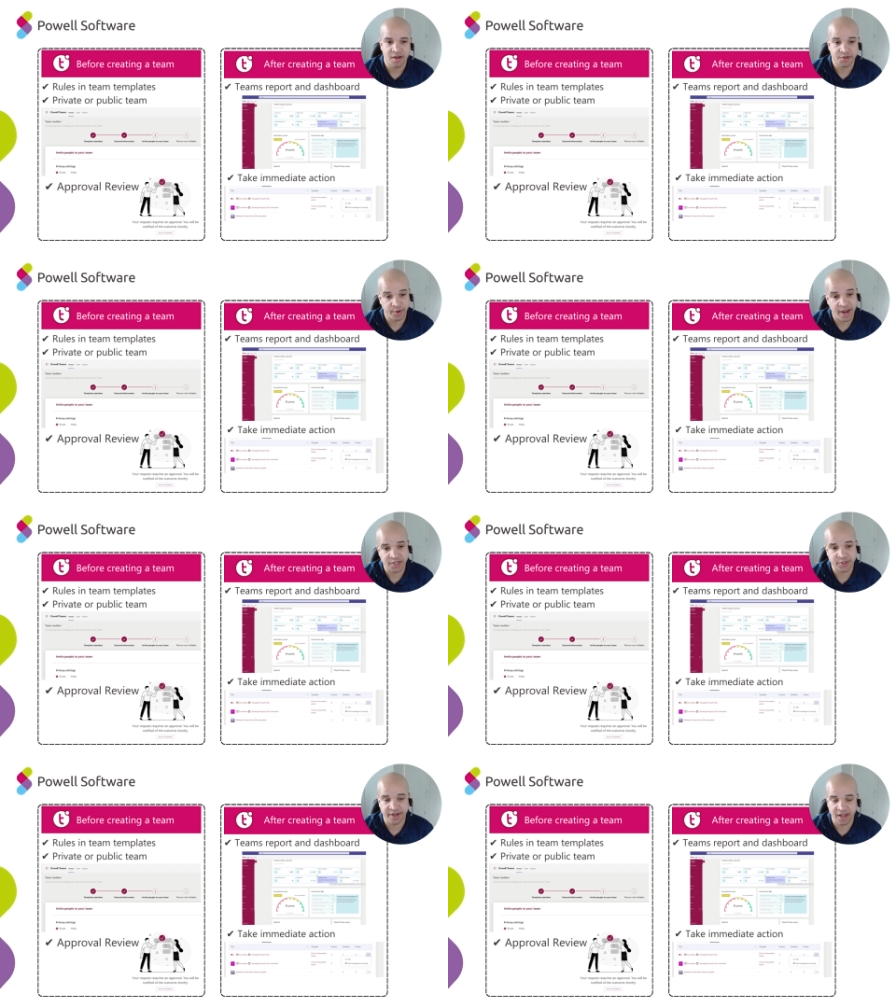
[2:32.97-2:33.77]
So you
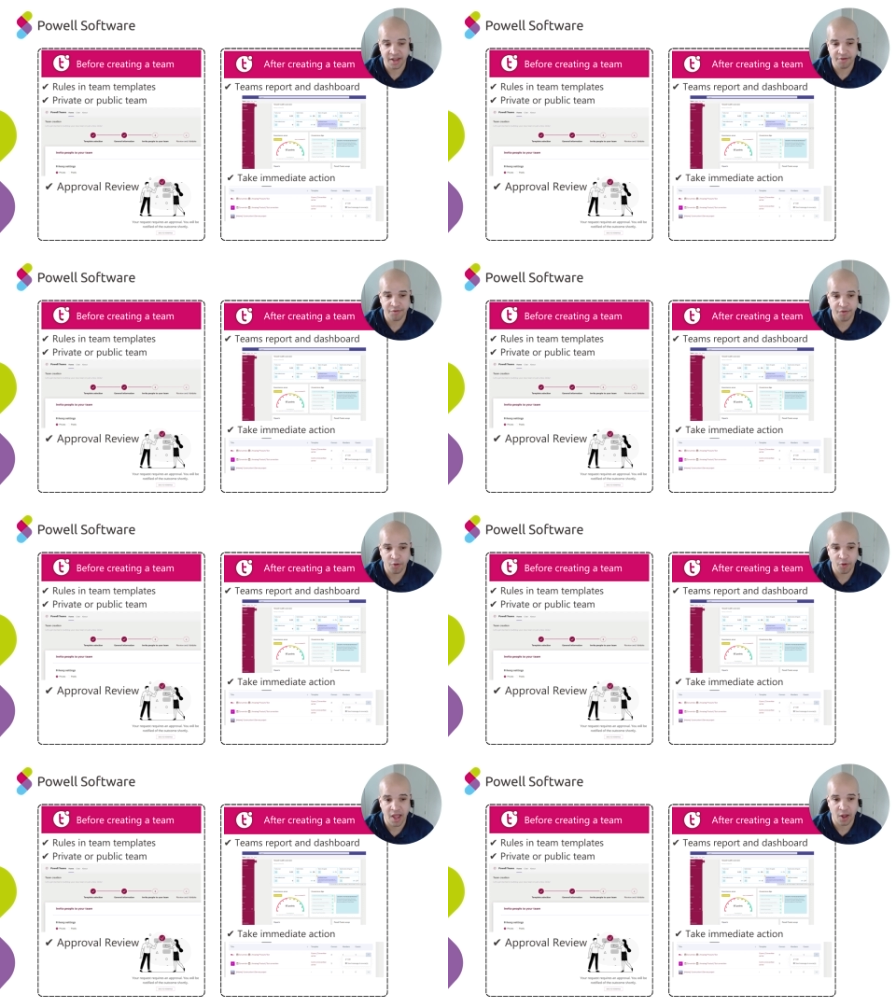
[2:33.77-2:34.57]
actually get a
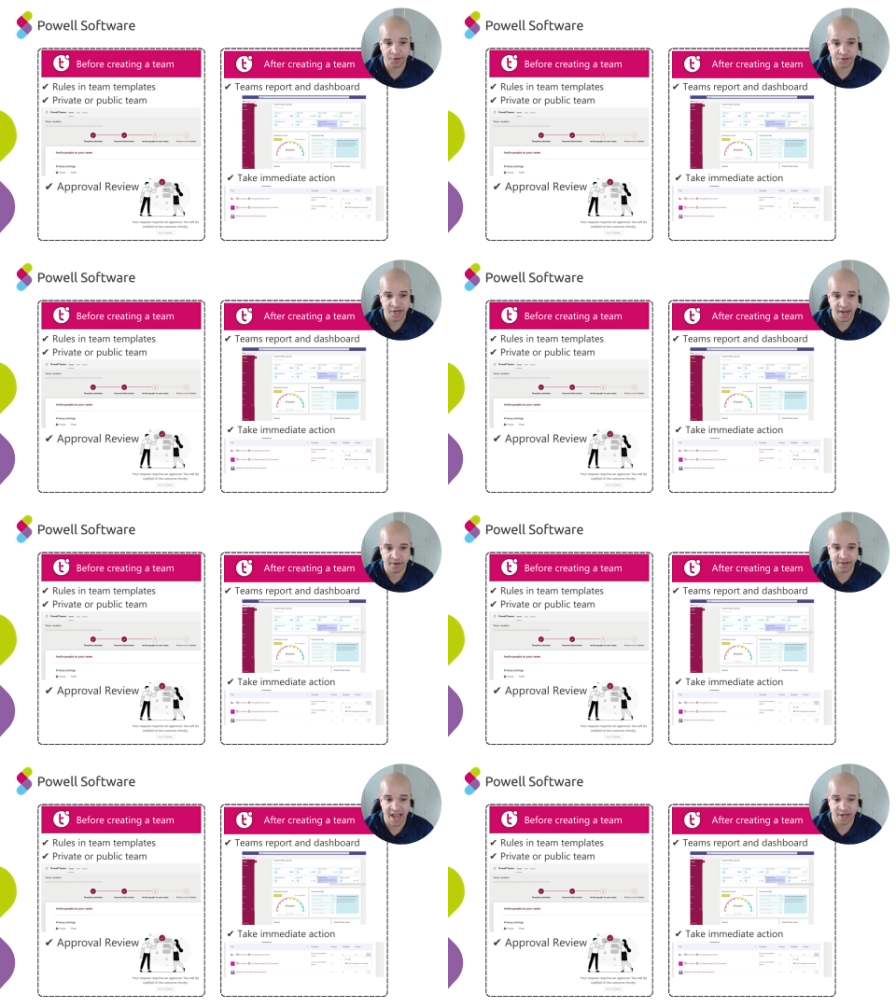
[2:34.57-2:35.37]
full health check
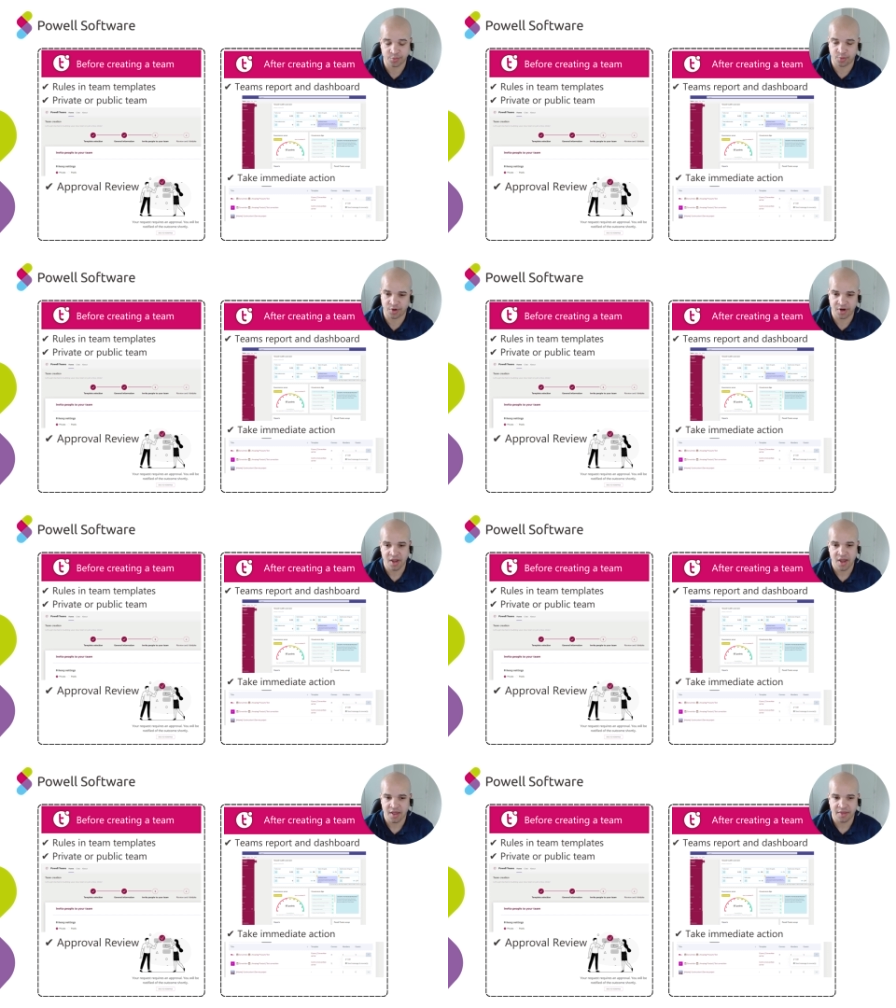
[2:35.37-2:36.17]
dashboard
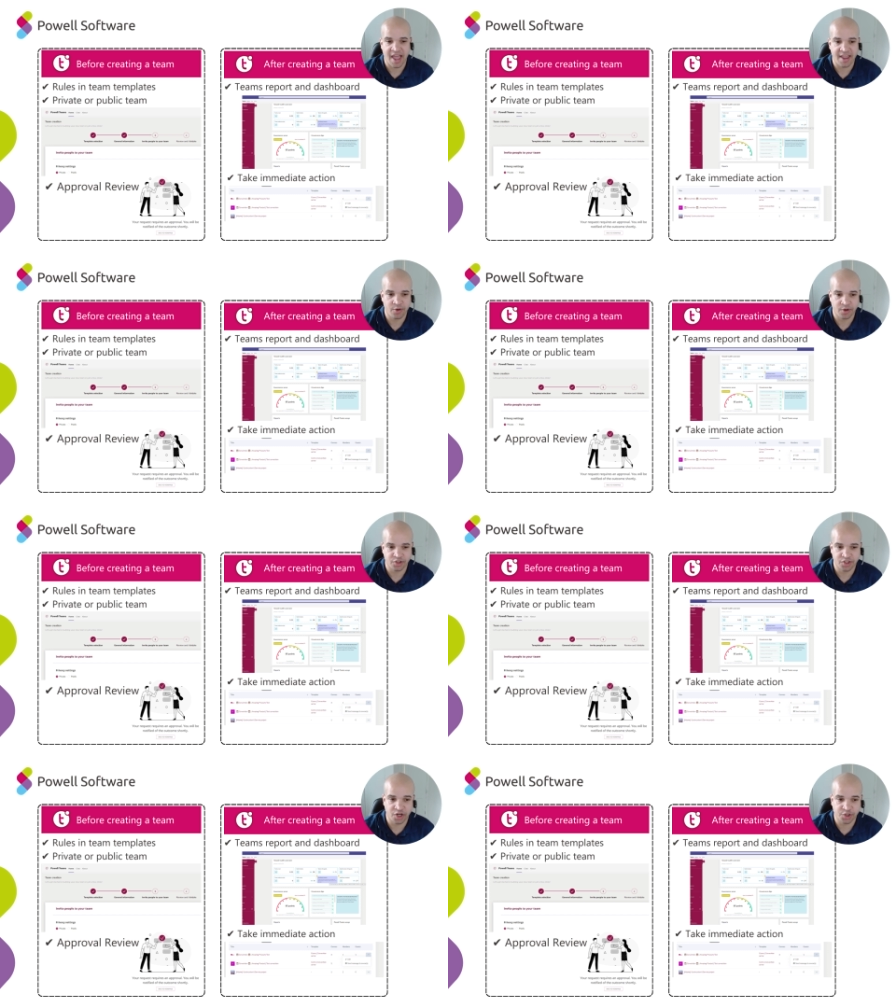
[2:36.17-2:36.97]
that you can
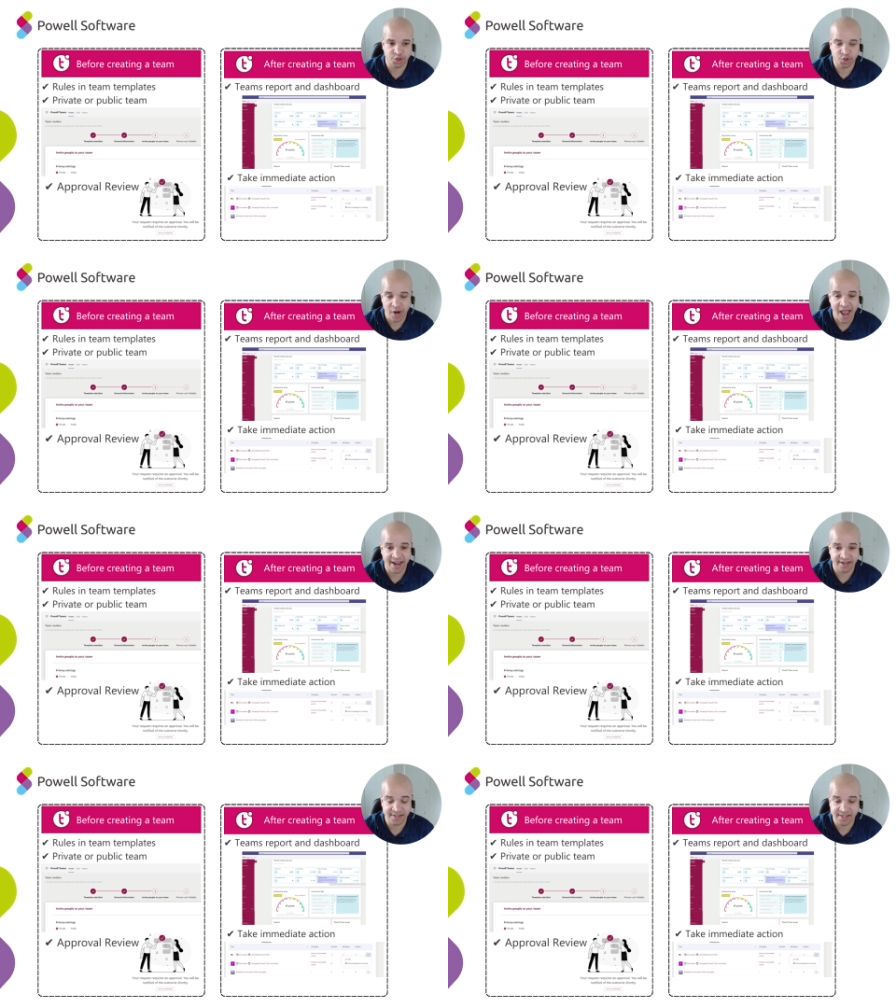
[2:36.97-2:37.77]
start to
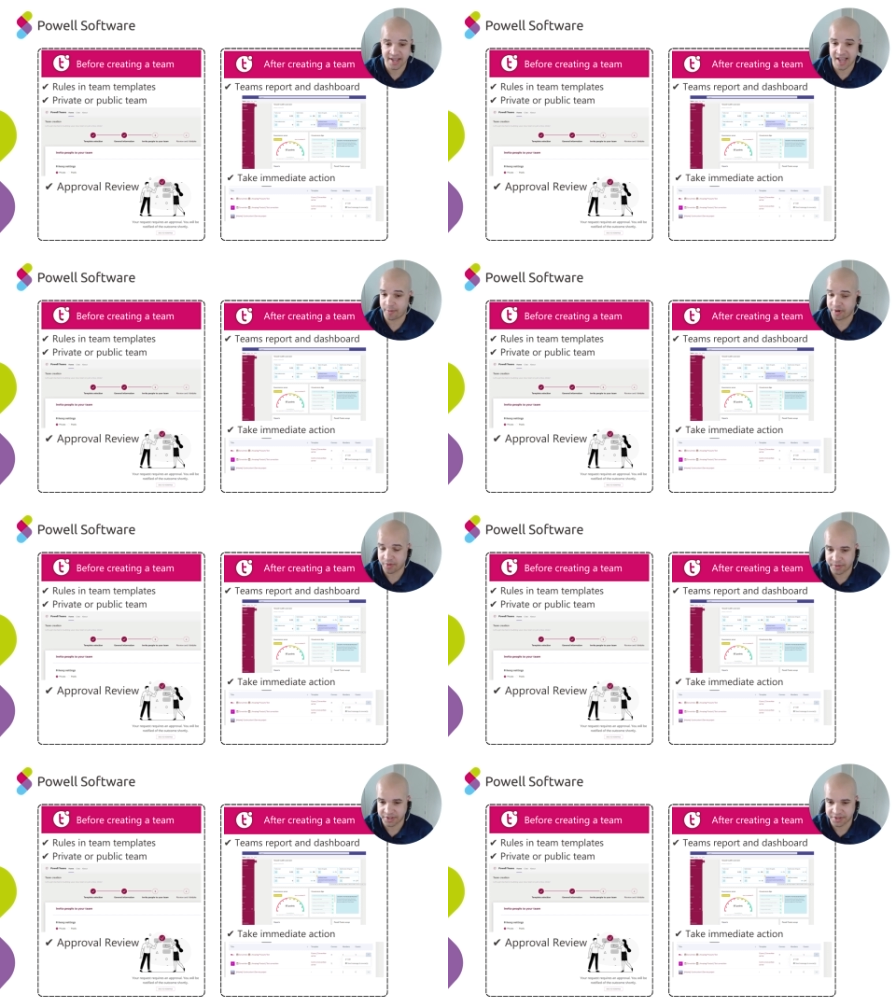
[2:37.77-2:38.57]
track and see how many
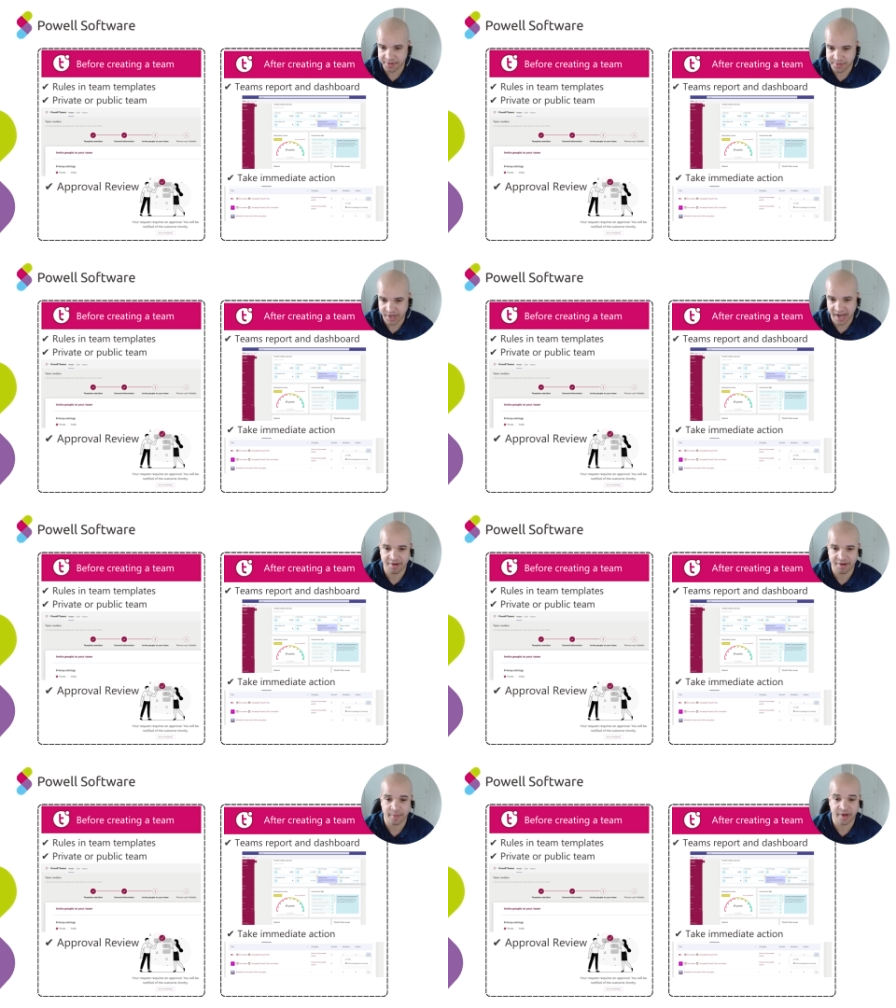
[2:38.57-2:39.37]
public teams you
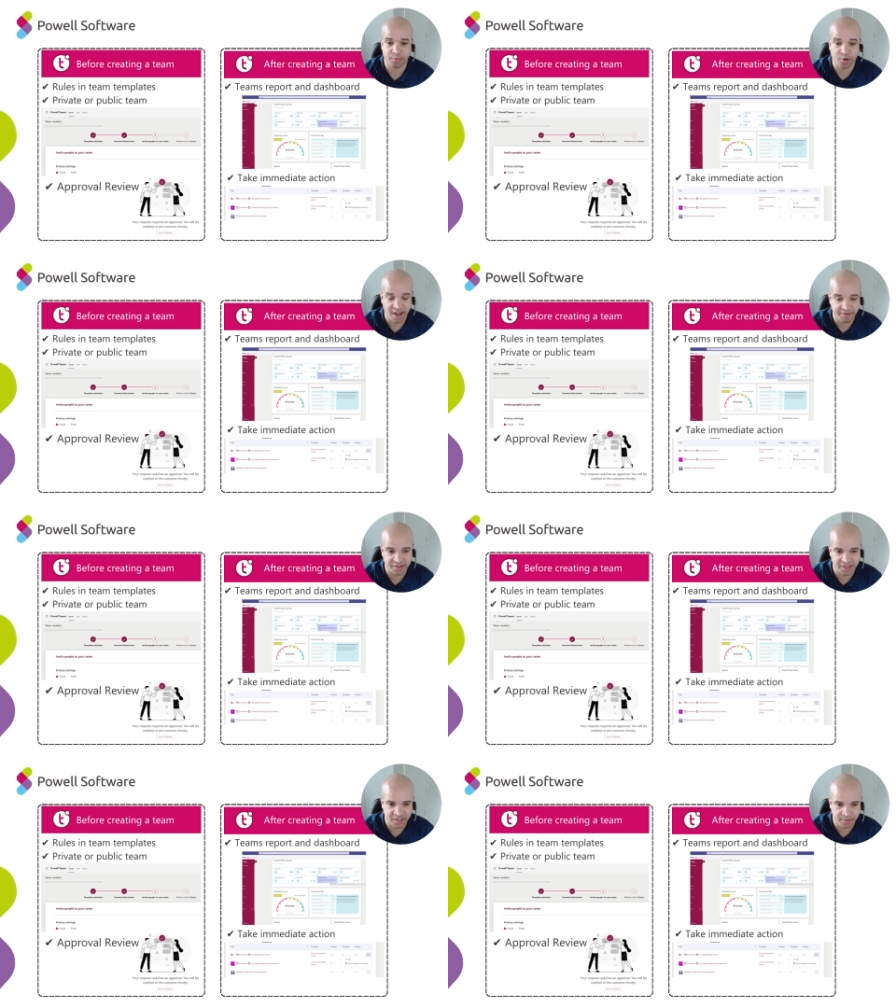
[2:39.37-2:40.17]
have, how many
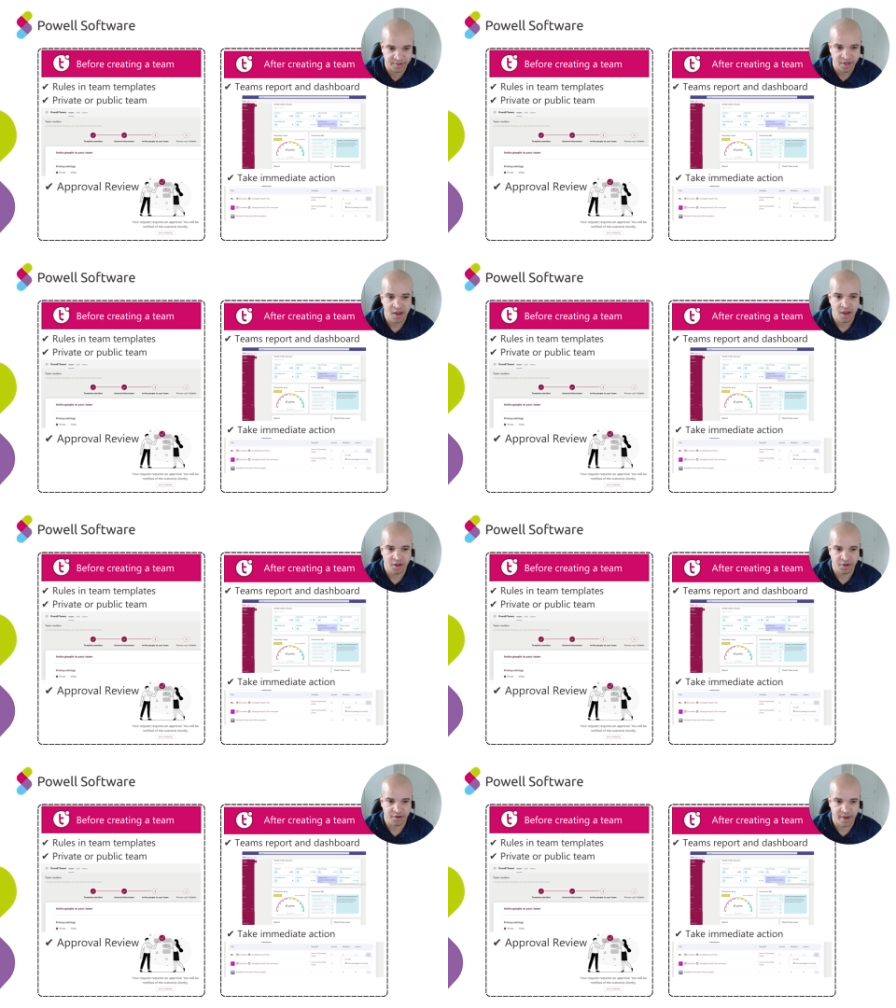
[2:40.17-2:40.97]
private teams
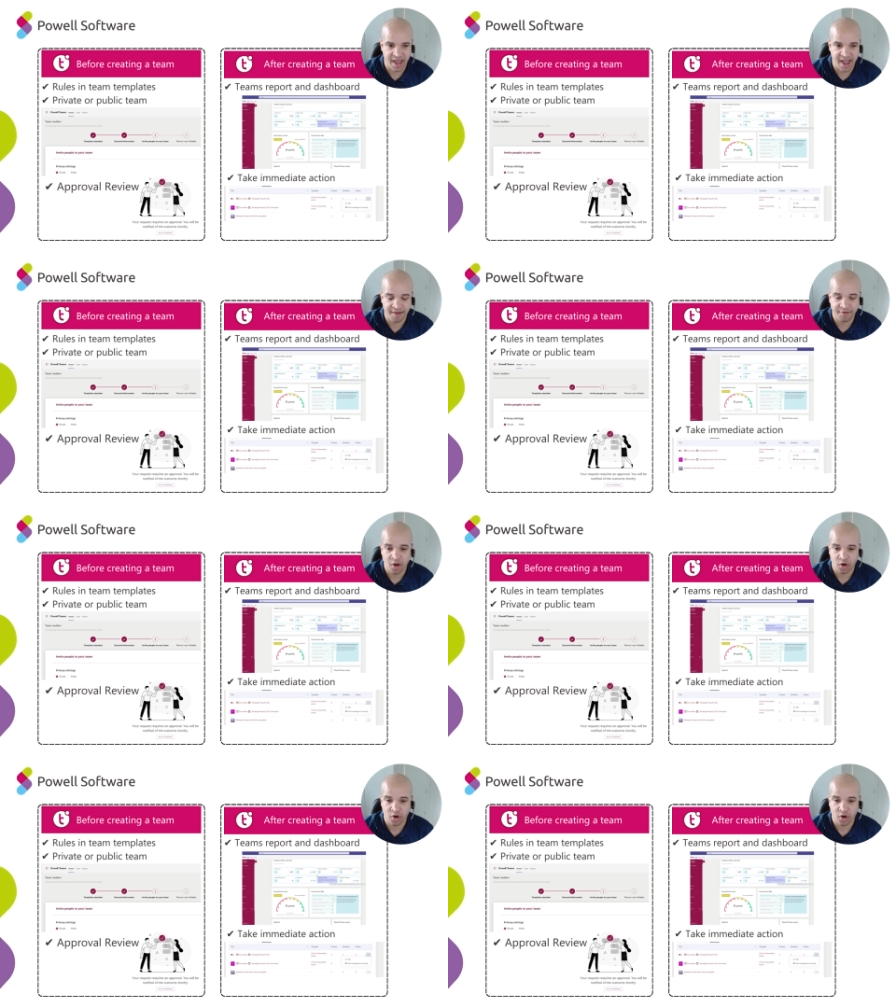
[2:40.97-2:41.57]
you have.